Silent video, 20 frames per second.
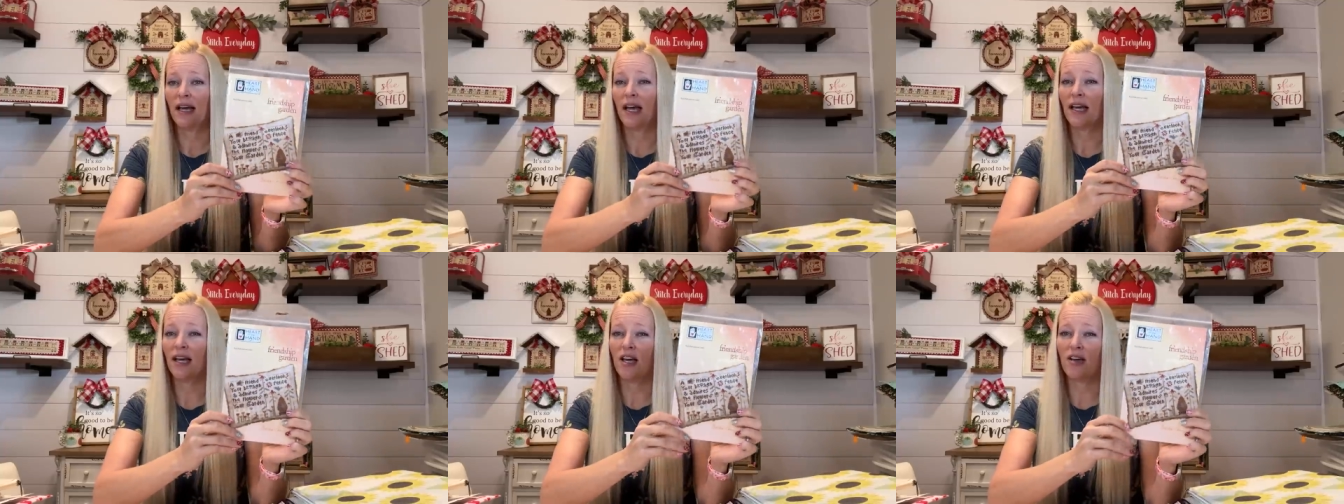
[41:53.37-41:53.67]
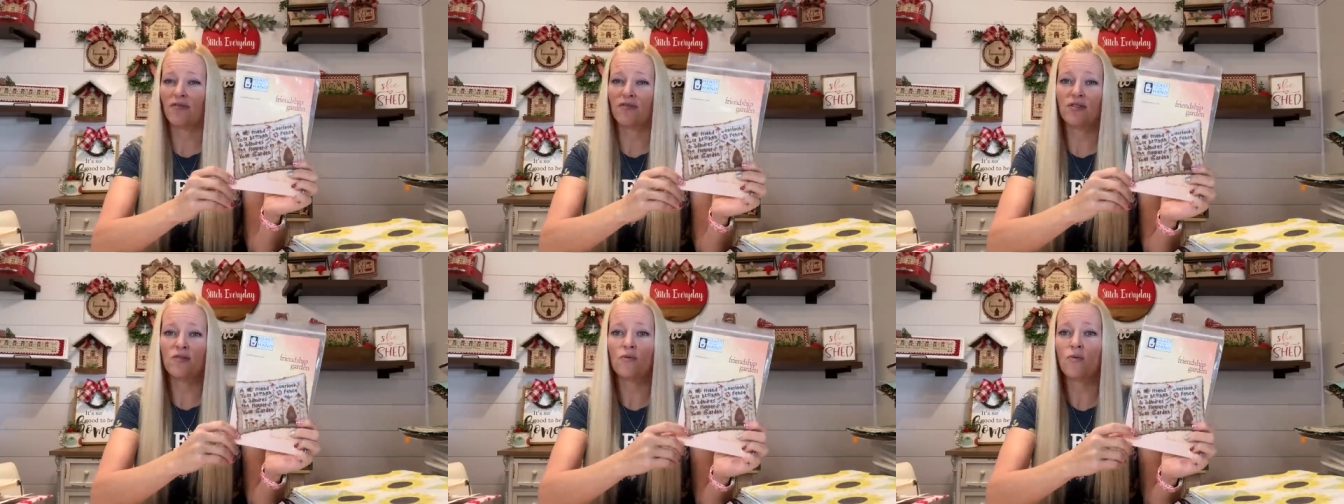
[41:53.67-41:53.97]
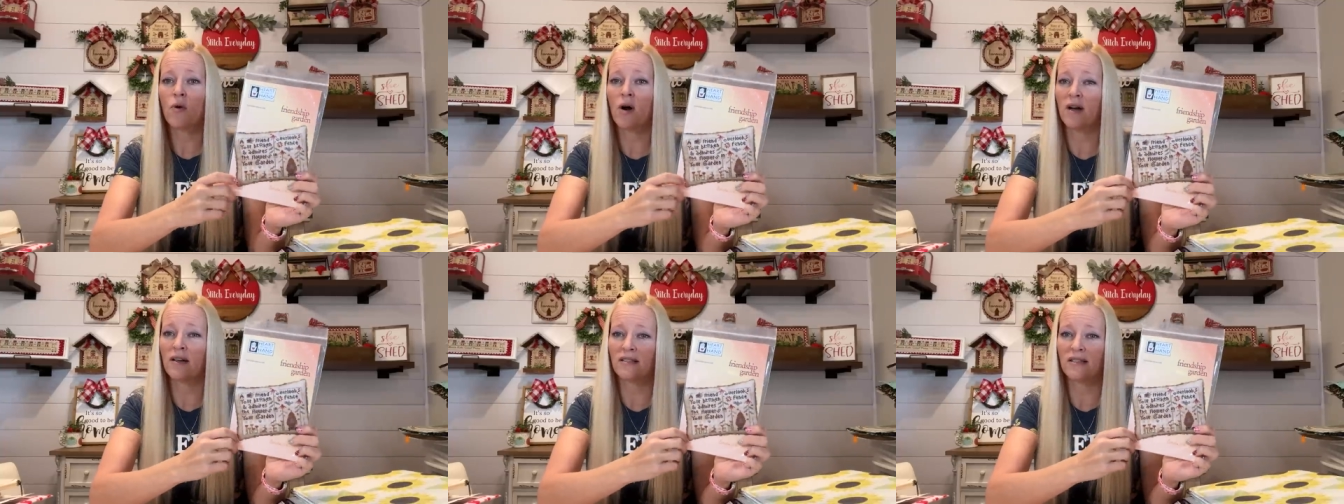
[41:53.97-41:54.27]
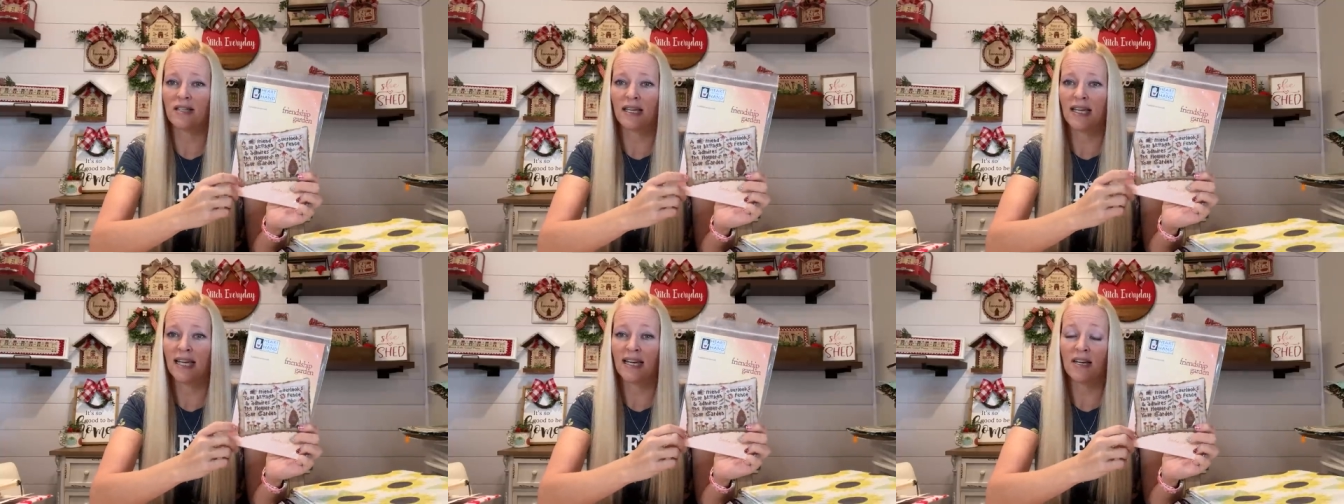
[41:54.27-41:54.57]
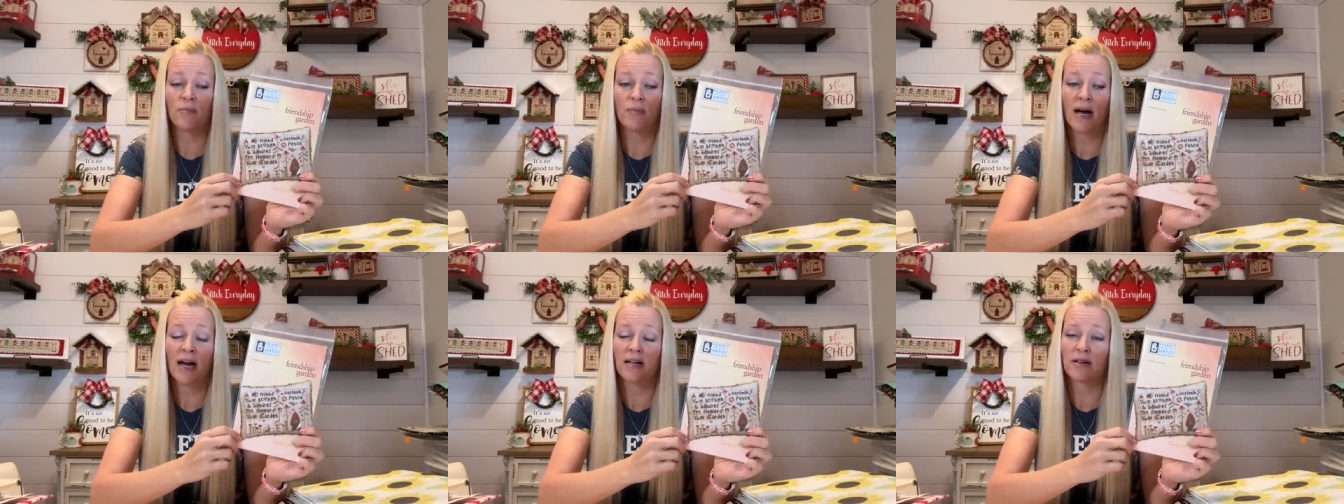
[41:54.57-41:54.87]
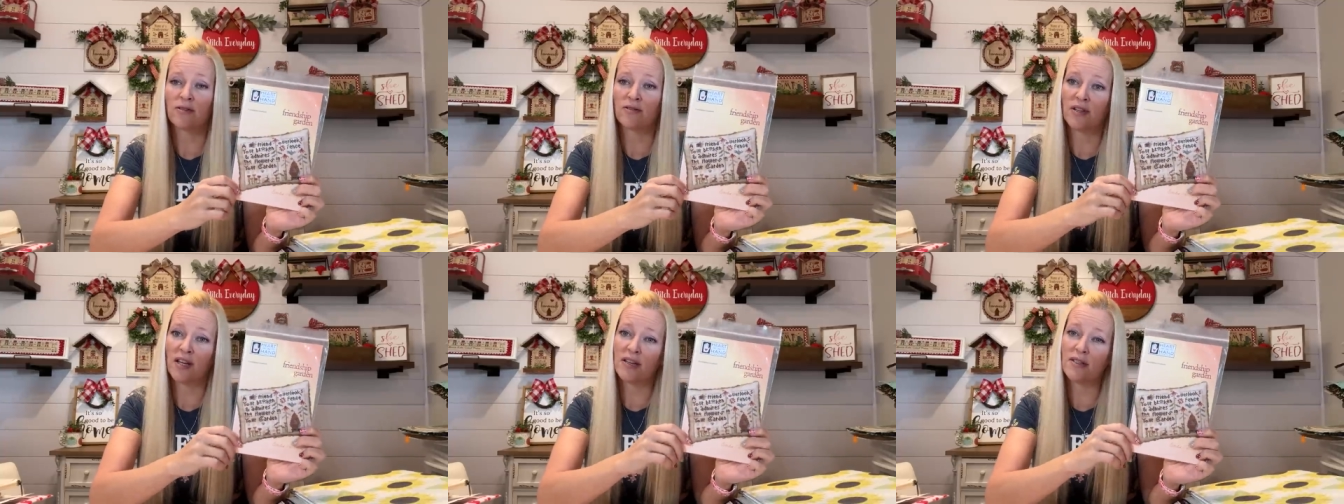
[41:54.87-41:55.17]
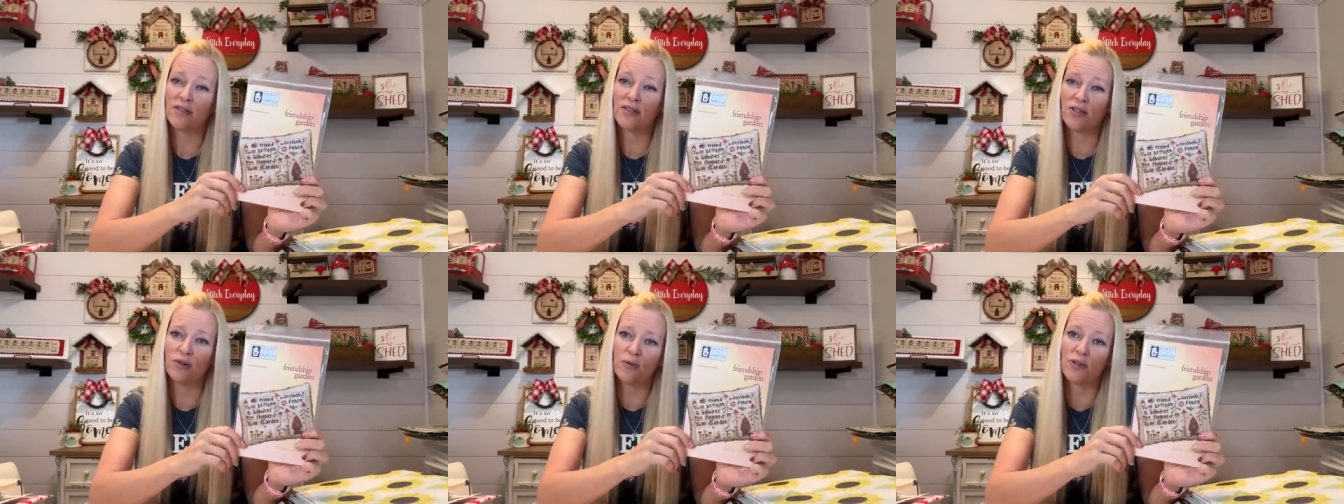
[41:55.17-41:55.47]
If you want, get a pattern that
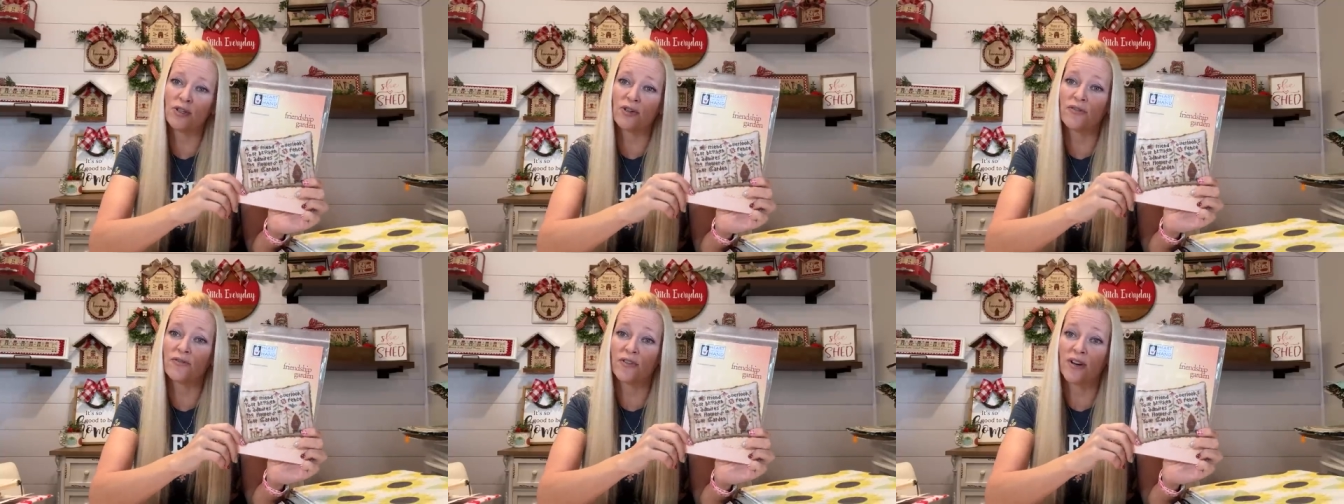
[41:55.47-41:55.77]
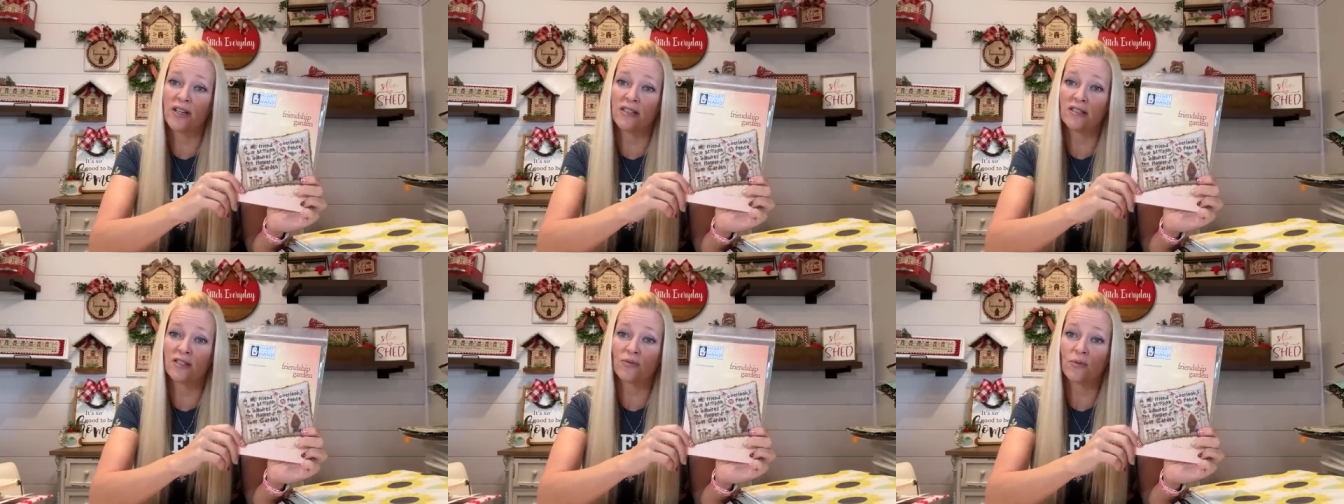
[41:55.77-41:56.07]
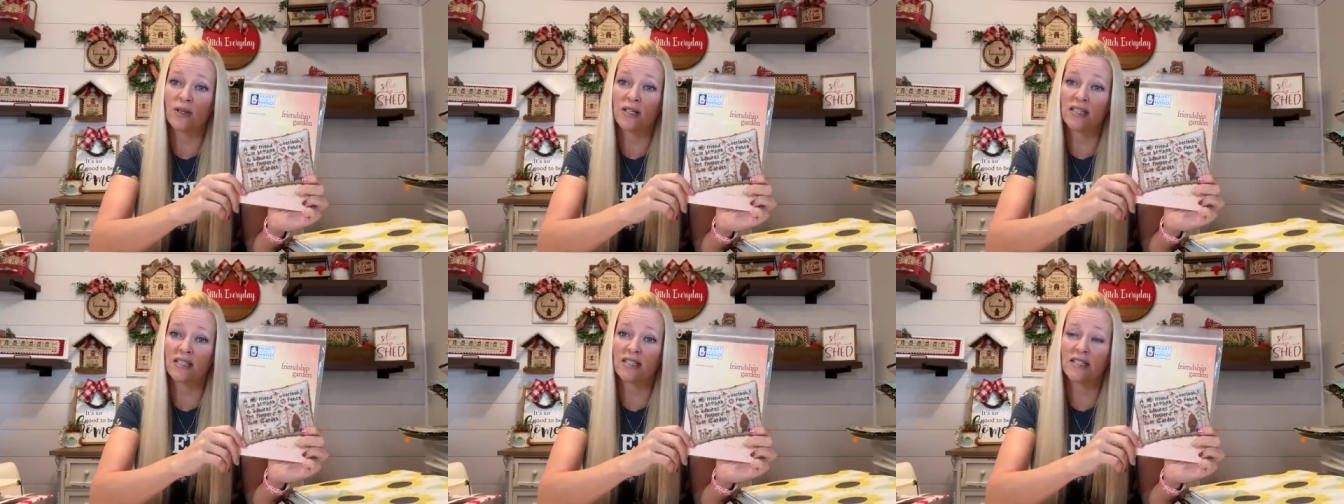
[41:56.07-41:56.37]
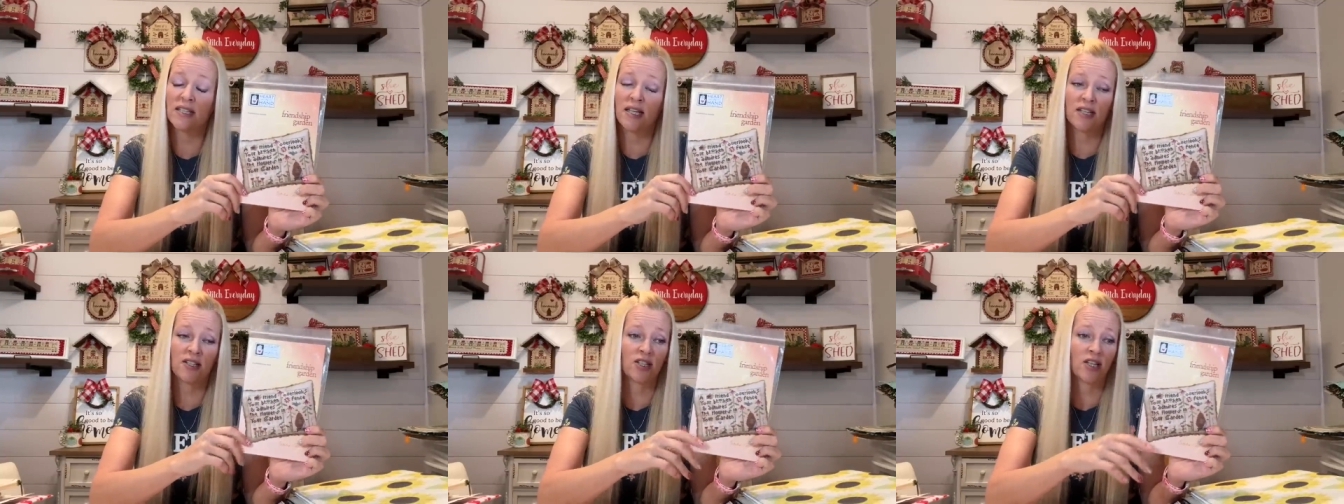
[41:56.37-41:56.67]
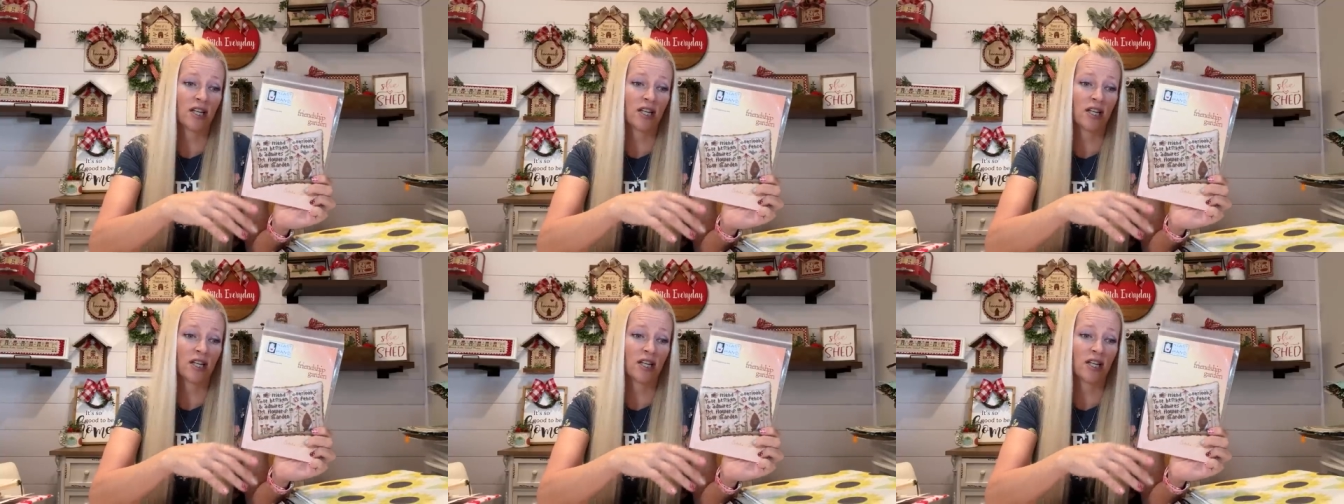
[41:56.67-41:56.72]
you and your friends want to stitch.